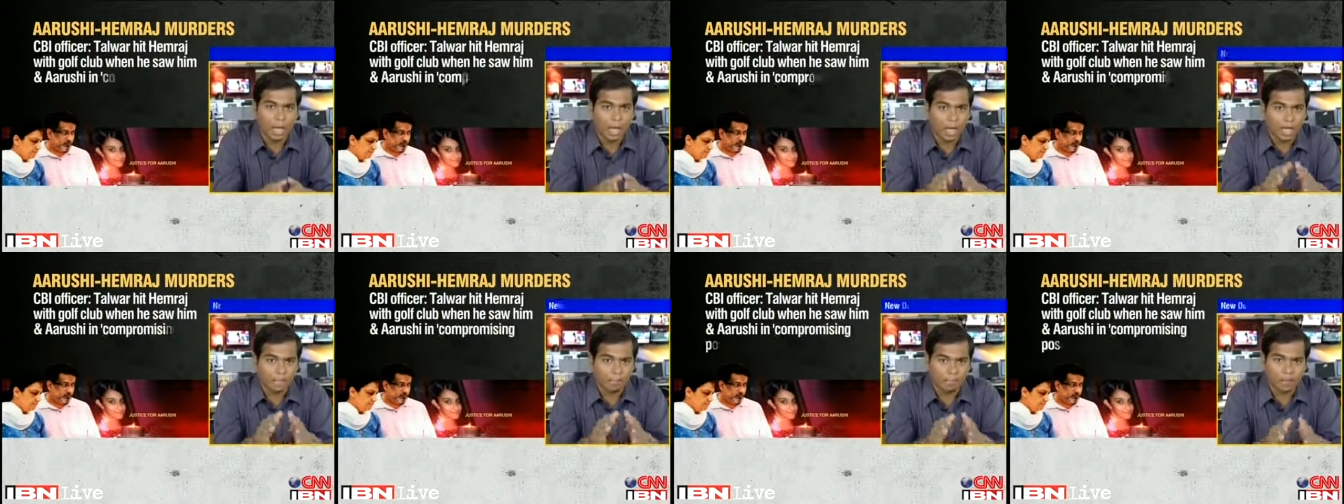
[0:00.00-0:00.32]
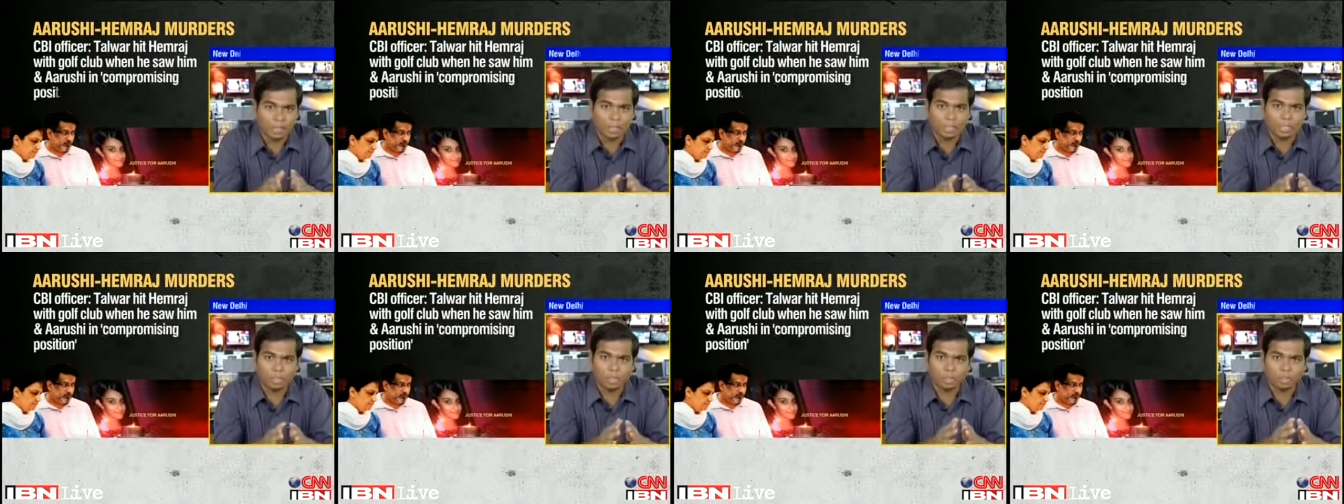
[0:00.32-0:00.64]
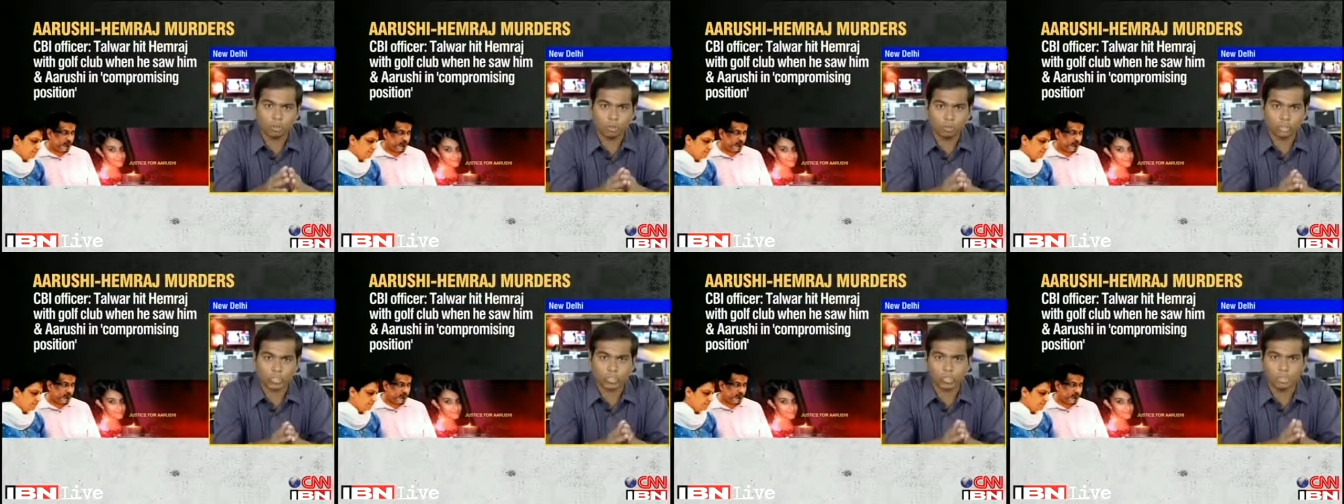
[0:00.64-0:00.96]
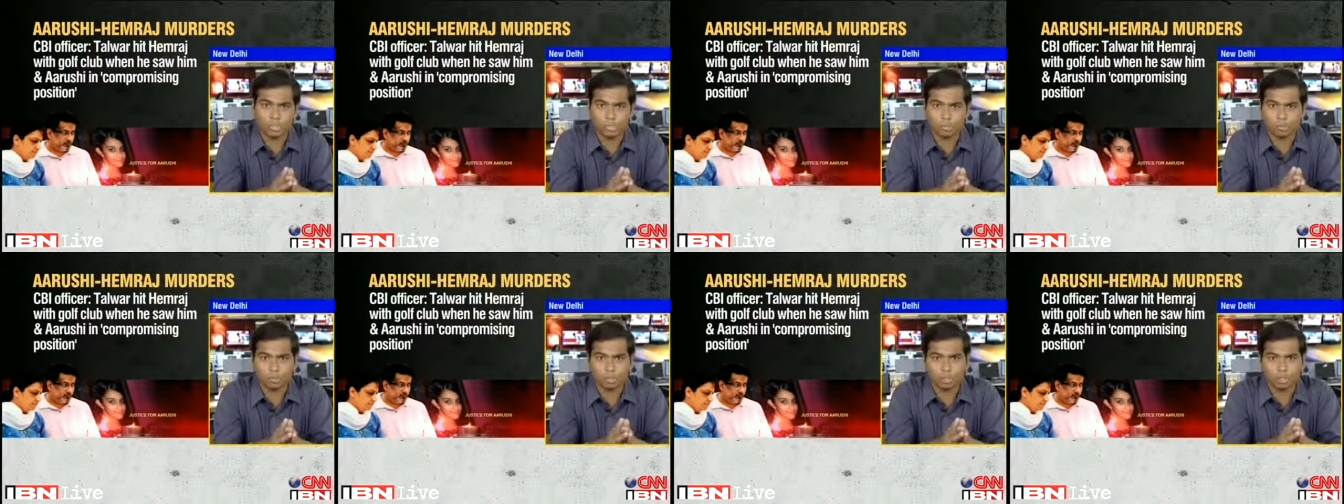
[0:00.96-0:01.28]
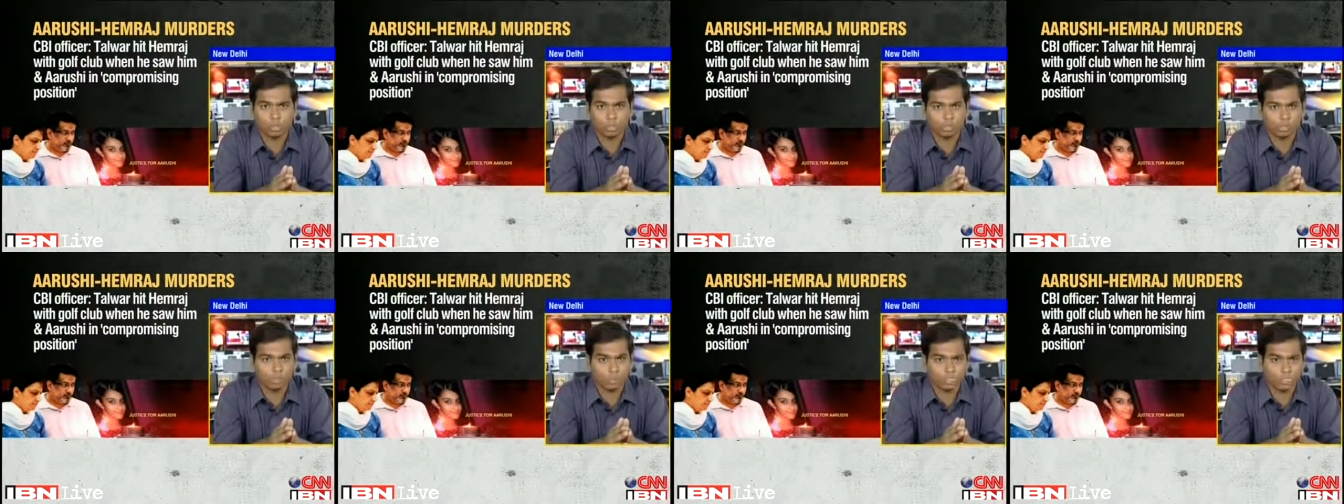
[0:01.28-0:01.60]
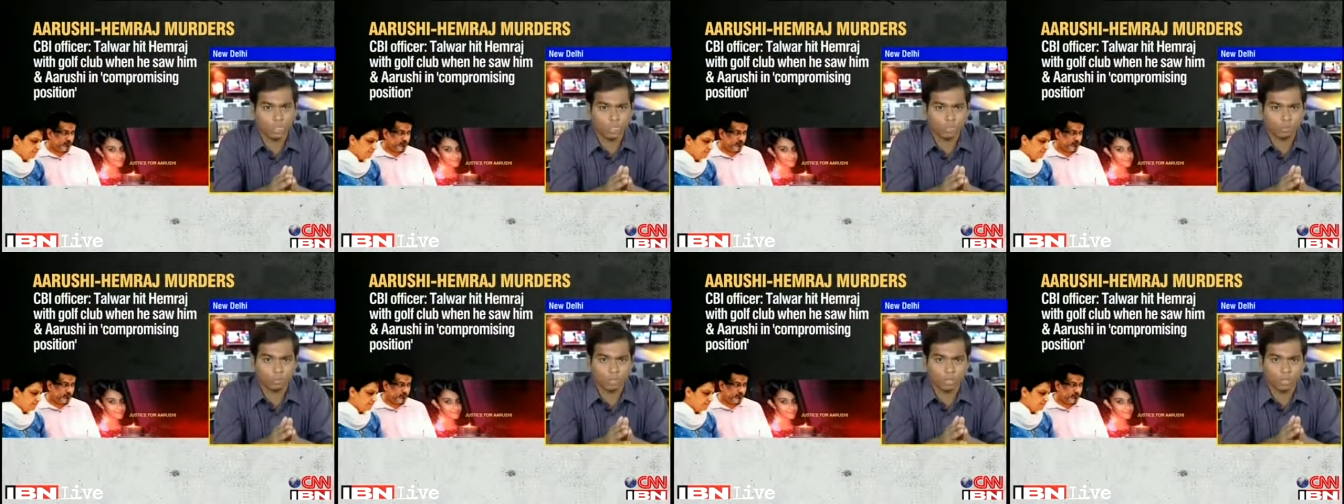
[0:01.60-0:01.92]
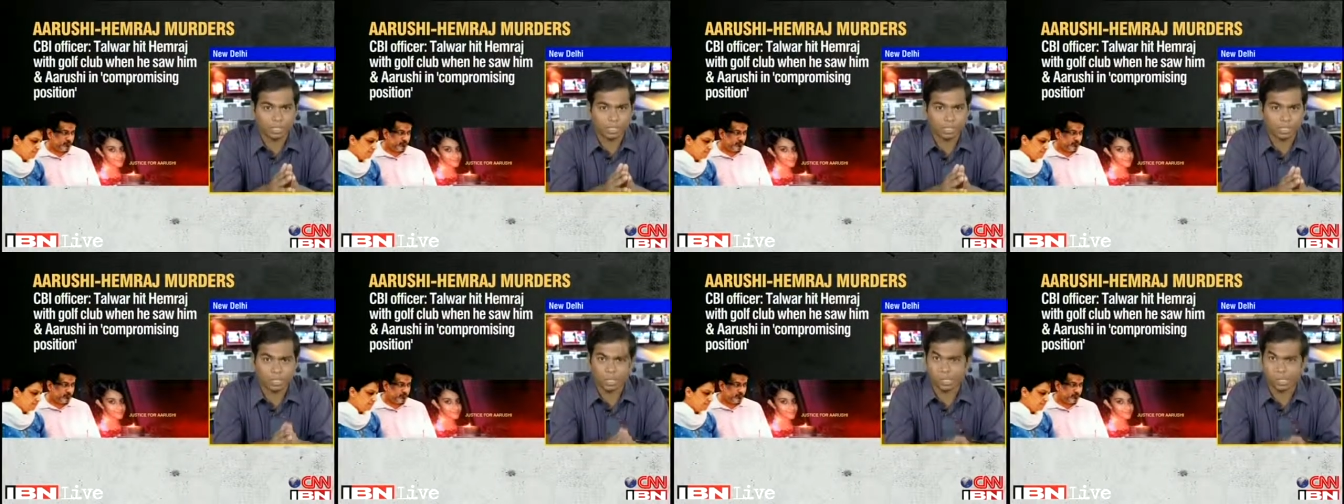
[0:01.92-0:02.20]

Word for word: and finally the cross-examination will take place.